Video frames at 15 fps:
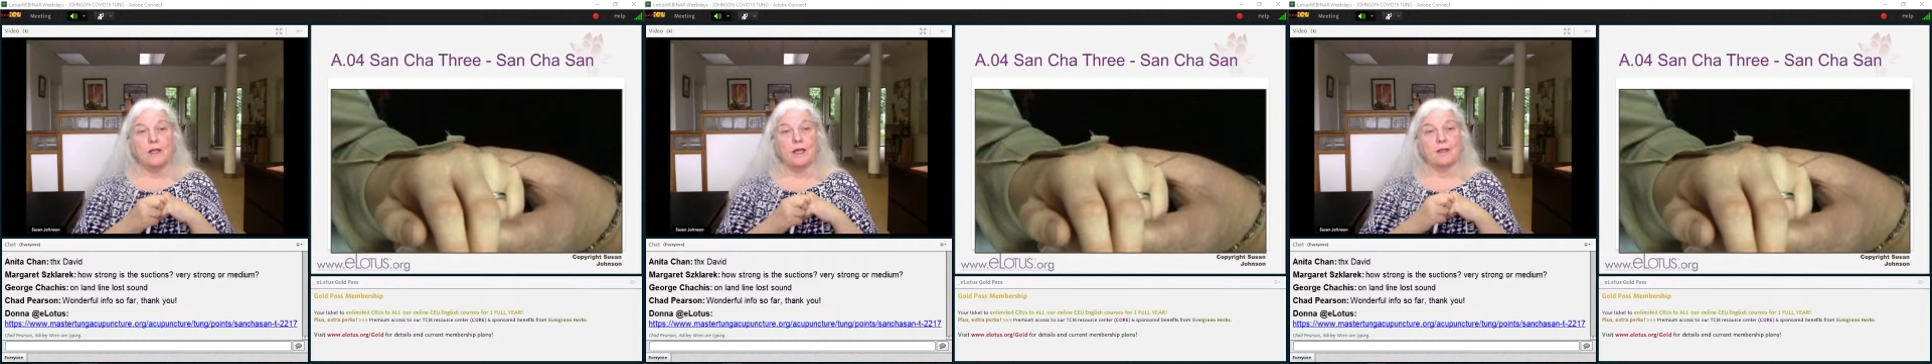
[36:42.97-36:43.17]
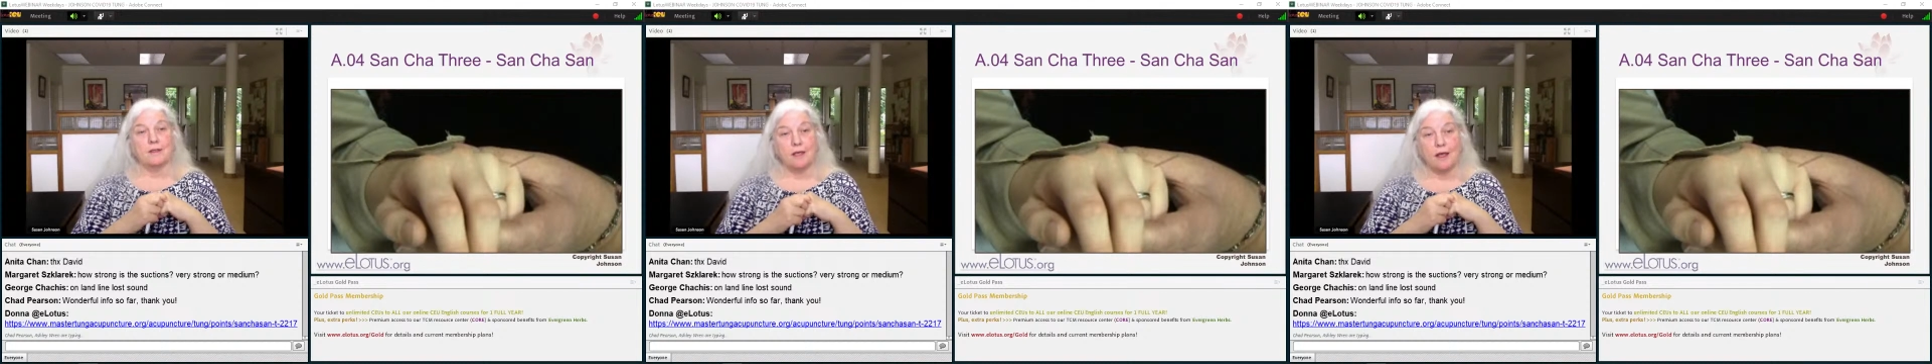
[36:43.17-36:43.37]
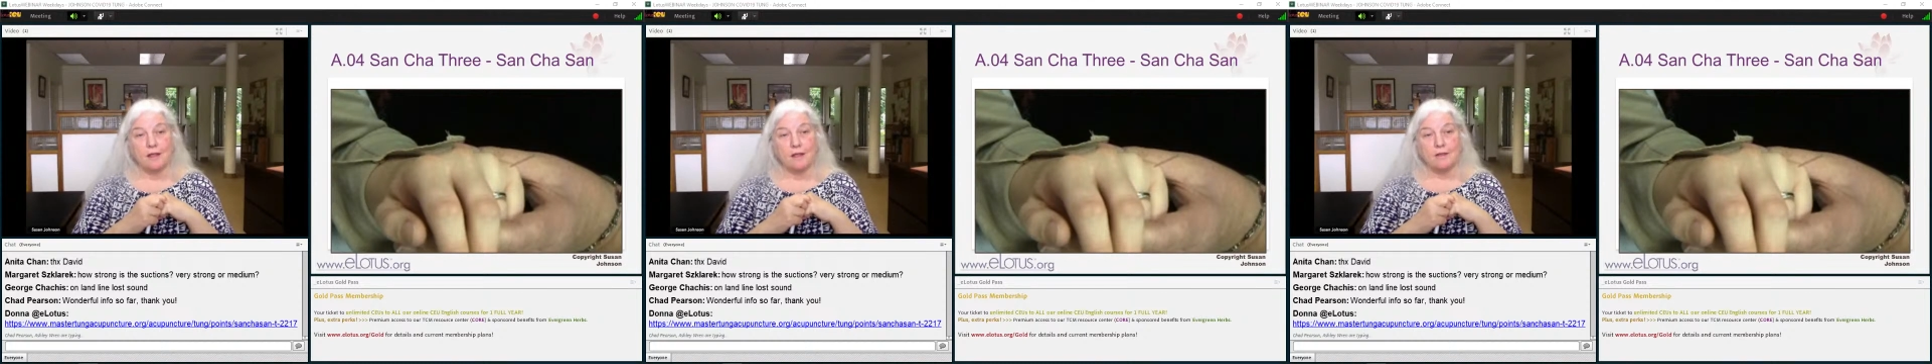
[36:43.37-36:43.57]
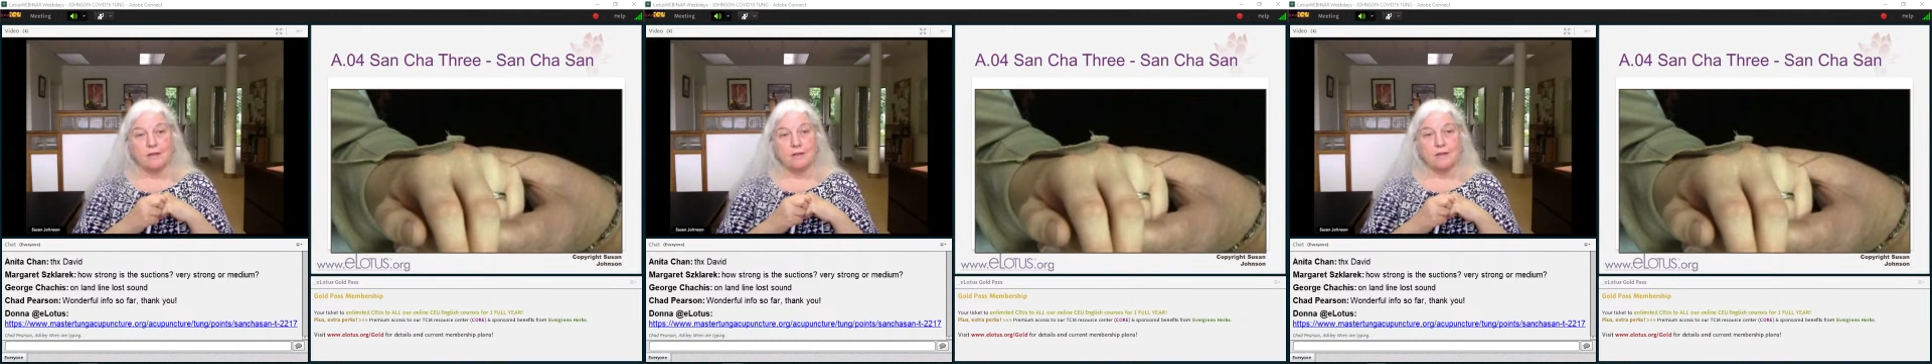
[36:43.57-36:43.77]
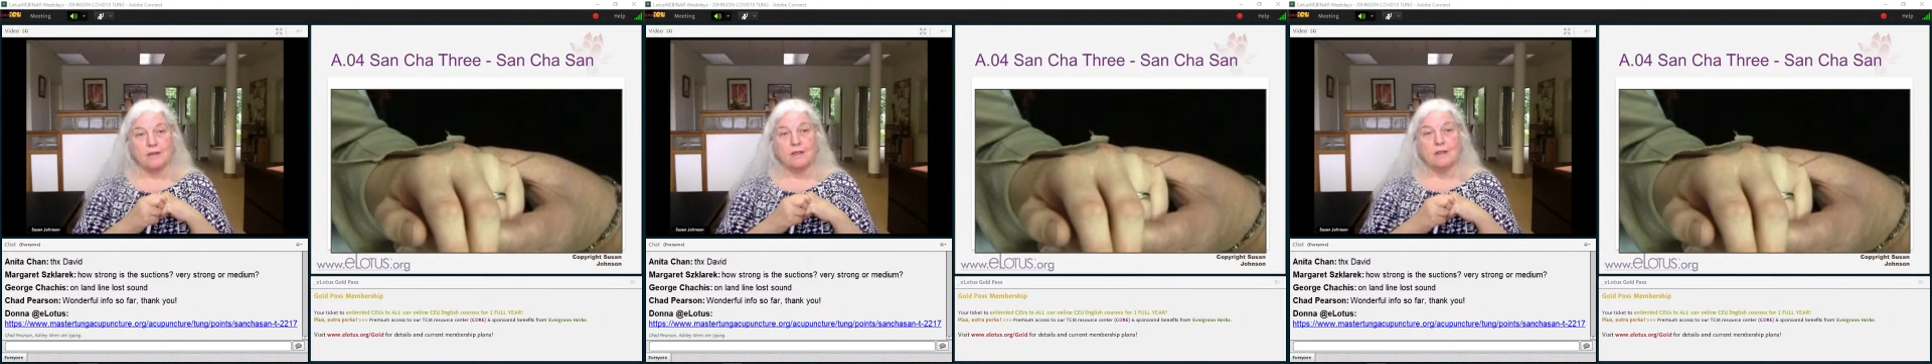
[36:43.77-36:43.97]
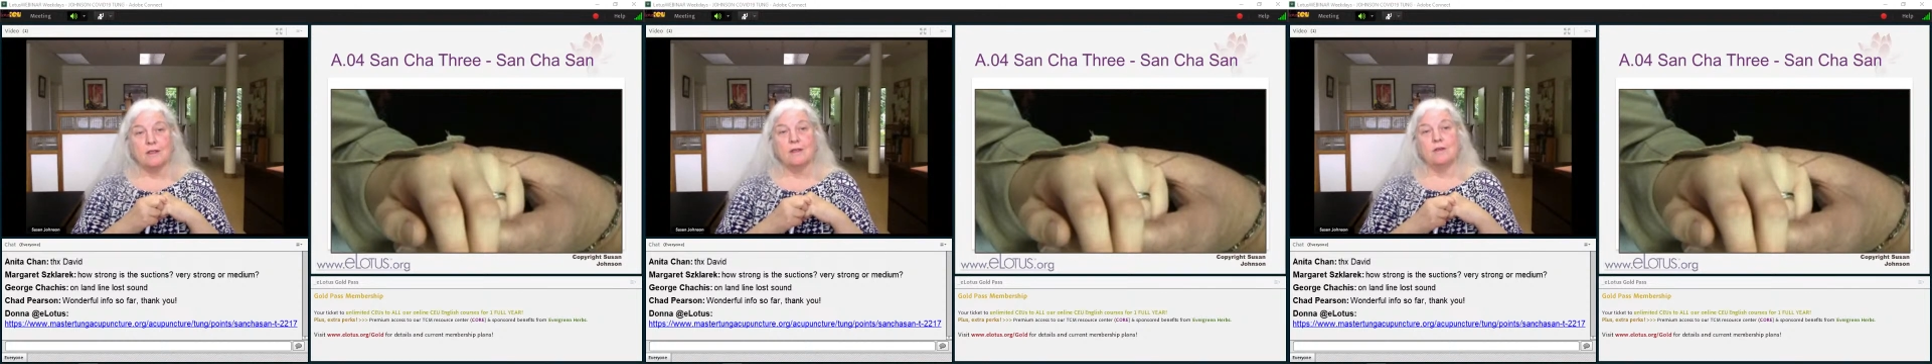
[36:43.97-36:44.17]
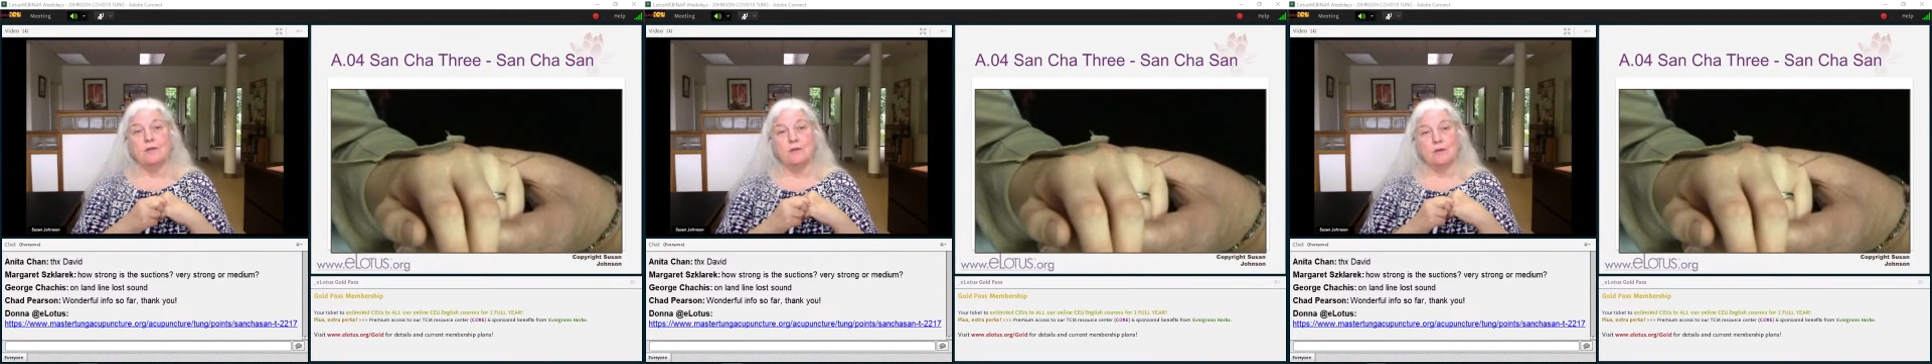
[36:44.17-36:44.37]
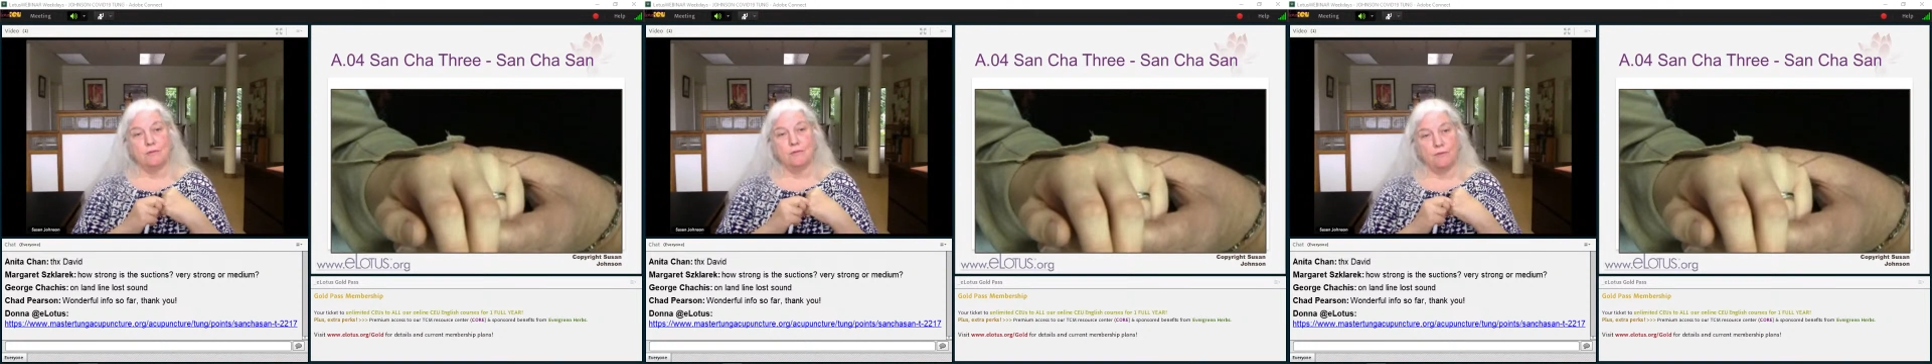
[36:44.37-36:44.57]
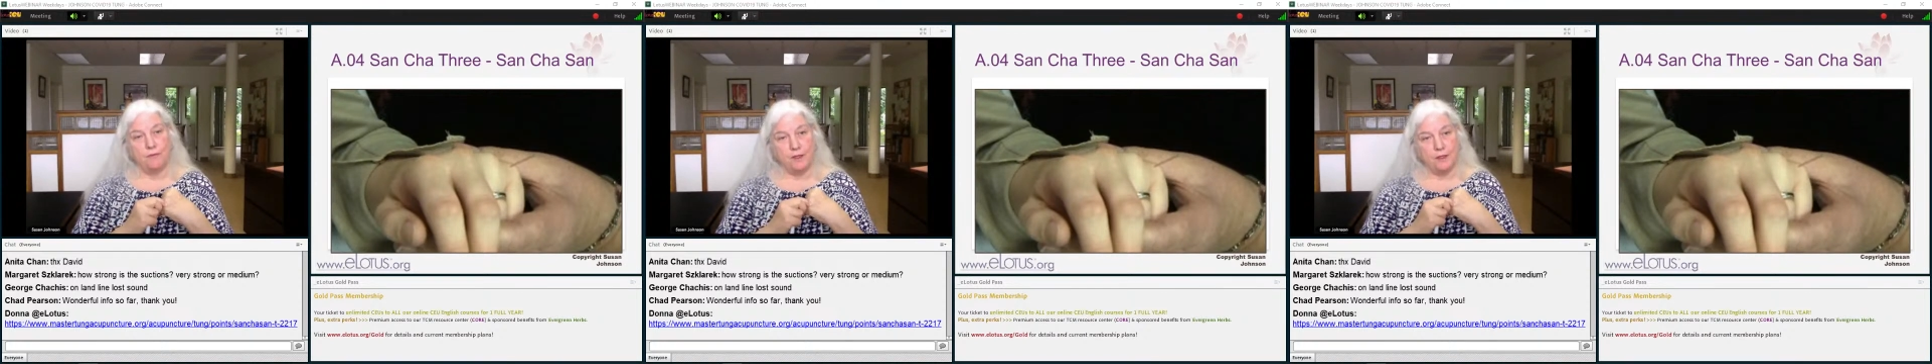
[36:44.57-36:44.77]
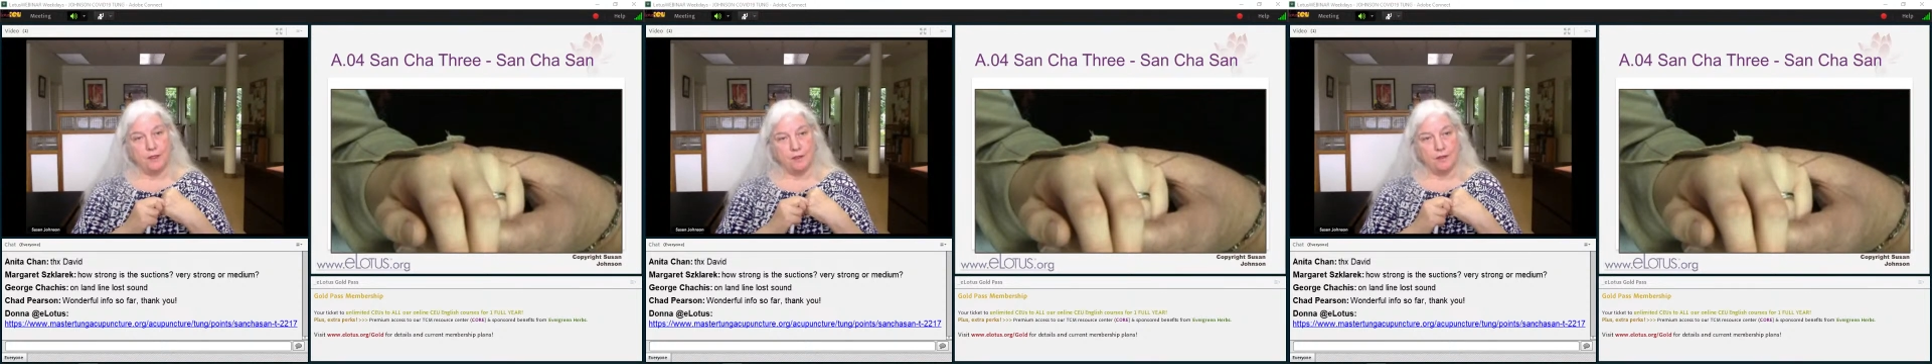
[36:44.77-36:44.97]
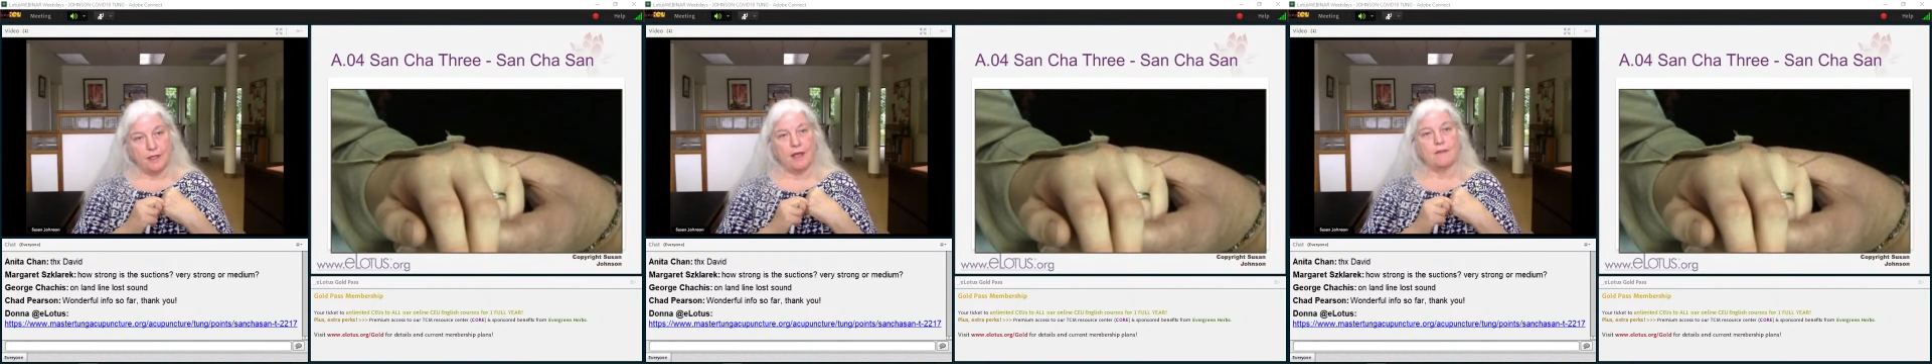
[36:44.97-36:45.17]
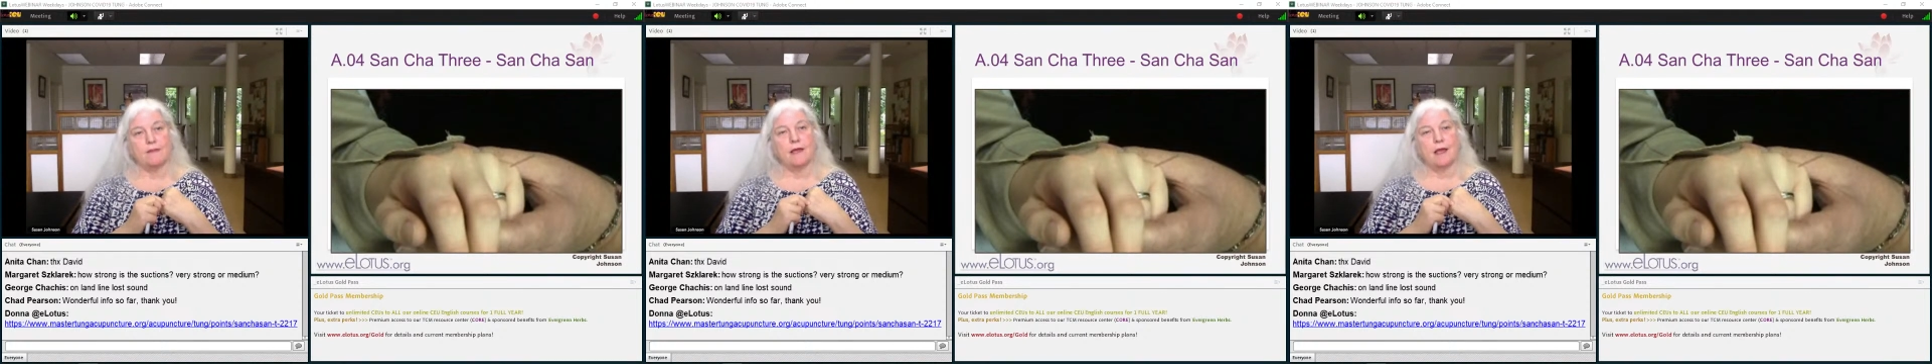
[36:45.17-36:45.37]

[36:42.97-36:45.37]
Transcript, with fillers: like a tunnel you can feel that.